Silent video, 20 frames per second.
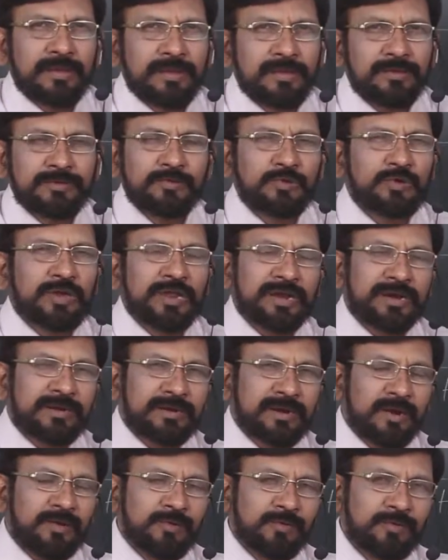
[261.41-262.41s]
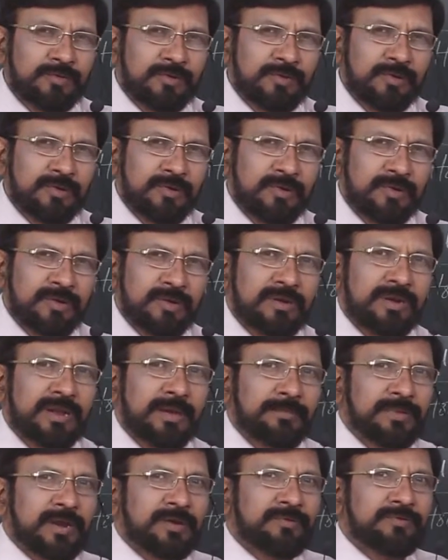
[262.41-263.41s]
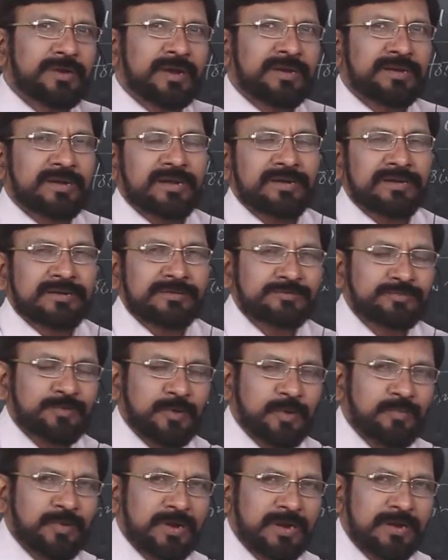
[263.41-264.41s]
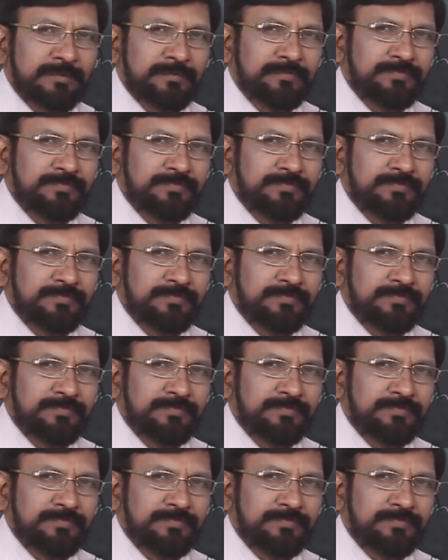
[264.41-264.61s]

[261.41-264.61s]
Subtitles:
you cannot count a number of data items properly.